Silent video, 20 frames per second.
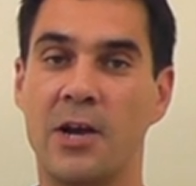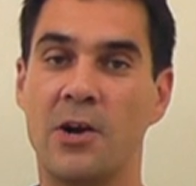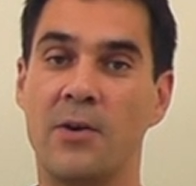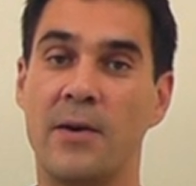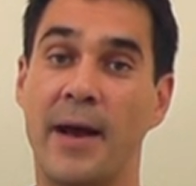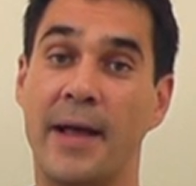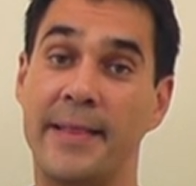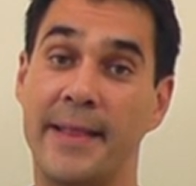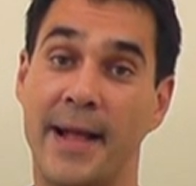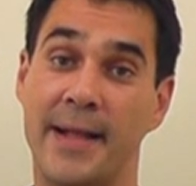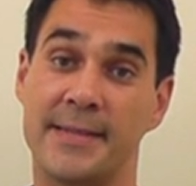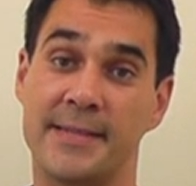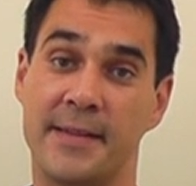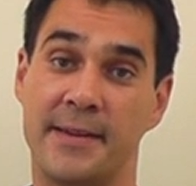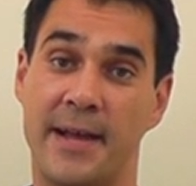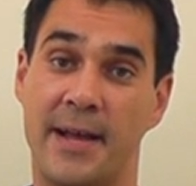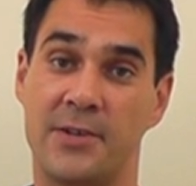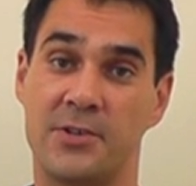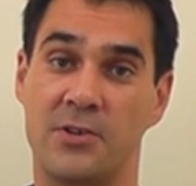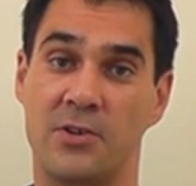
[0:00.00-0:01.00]
go, and that's a
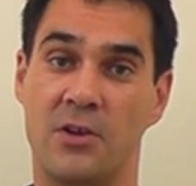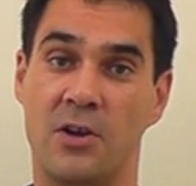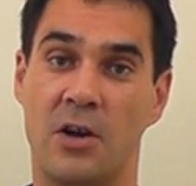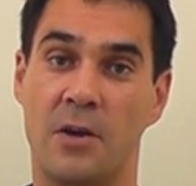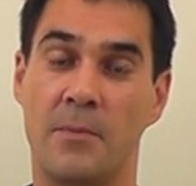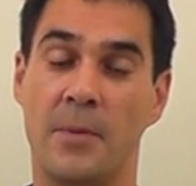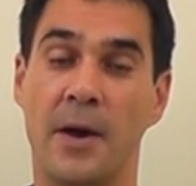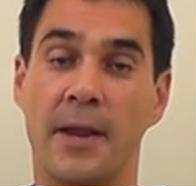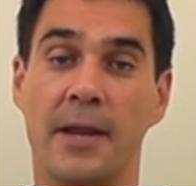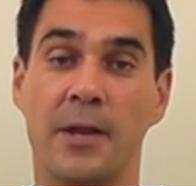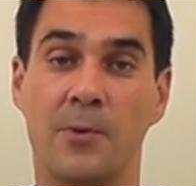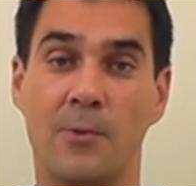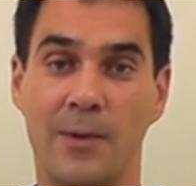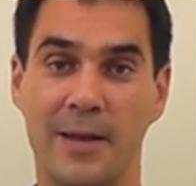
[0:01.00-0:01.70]
natural harmonic.